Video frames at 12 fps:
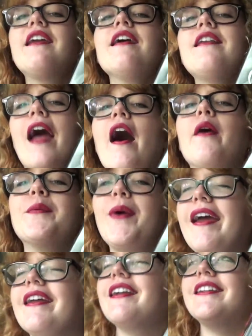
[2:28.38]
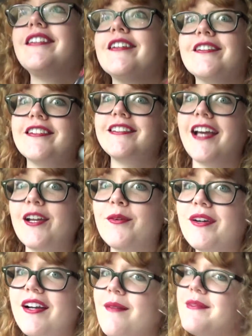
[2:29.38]
cannot wait until the second
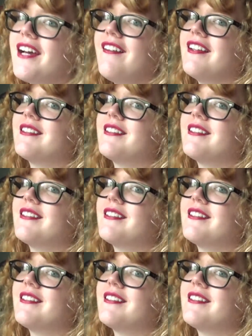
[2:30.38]
one comes out in